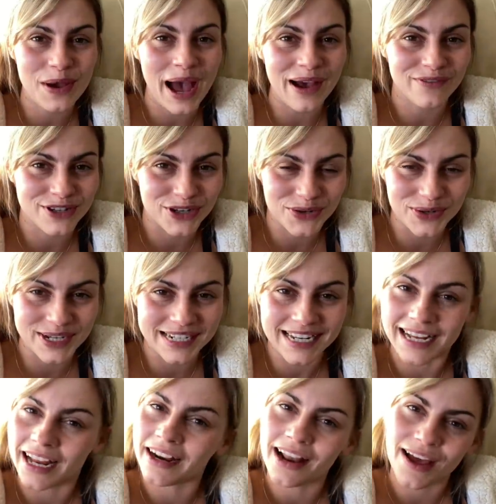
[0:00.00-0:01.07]
have enjoyed it
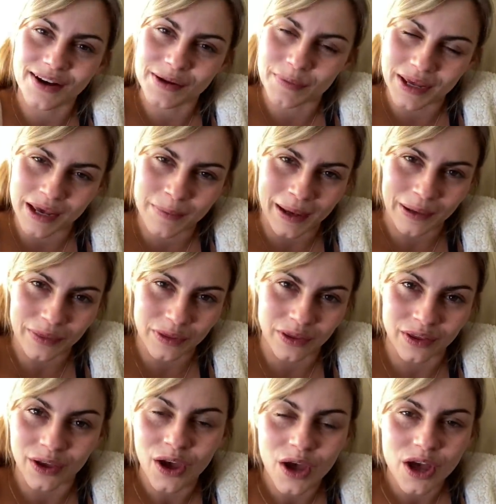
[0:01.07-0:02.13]
and learnt a bit about
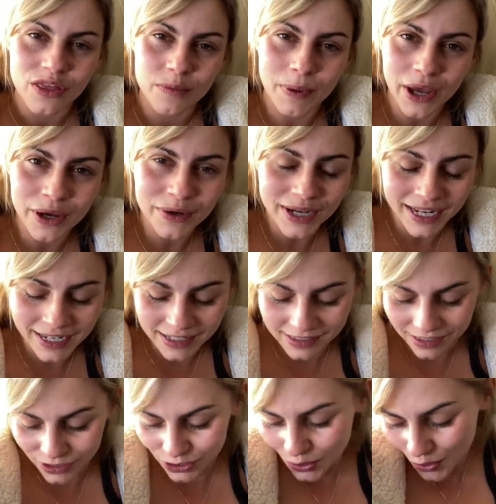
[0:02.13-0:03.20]
the ponies,
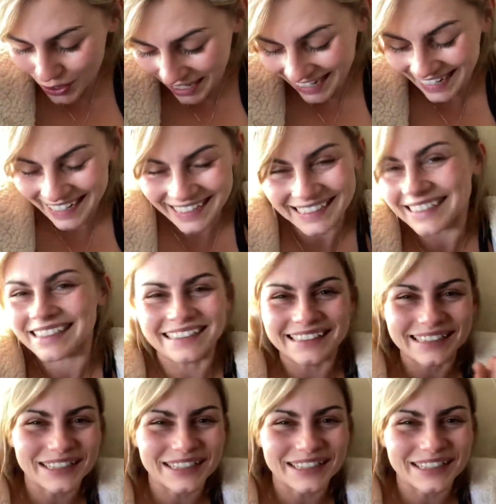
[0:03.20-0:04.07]
the doggies,